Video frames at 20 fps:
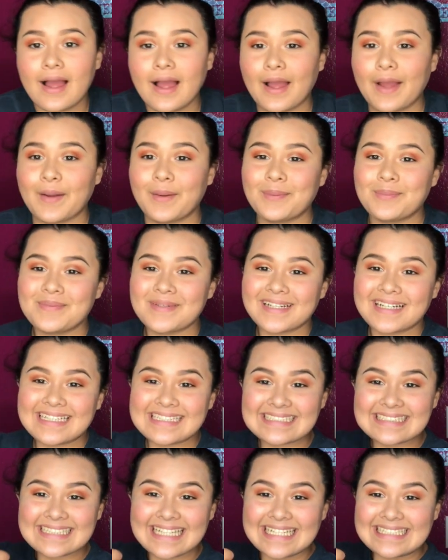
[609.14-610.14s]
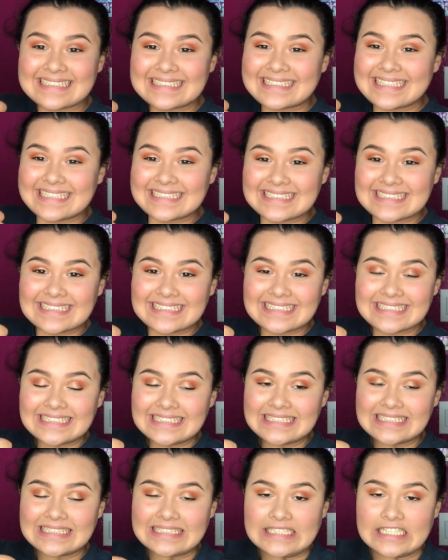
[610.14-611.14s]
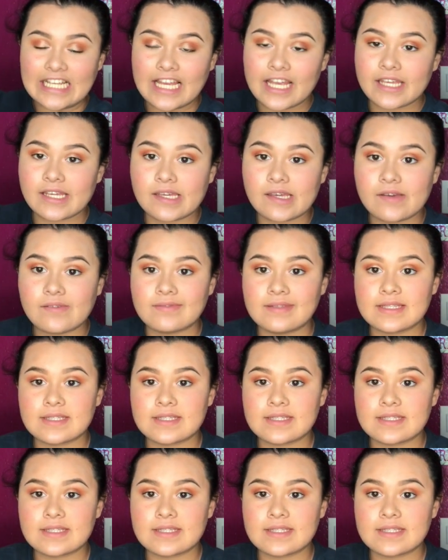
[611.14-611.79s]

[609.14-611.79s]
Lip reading: I hope you guys liked it. Give